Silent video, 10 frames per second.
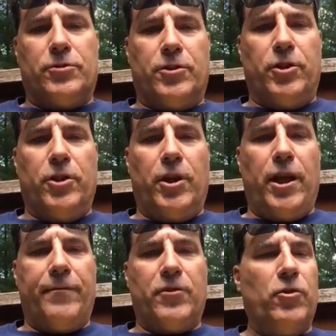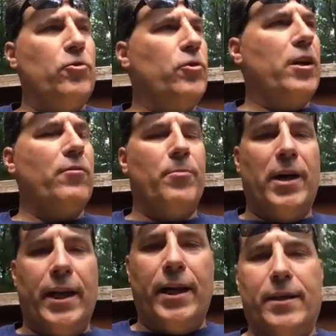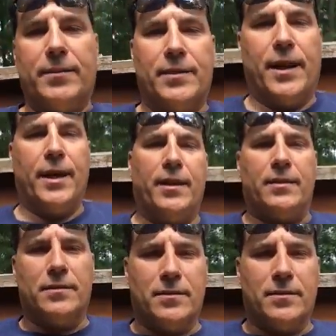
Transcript: Good afternoon, everybody. Hey,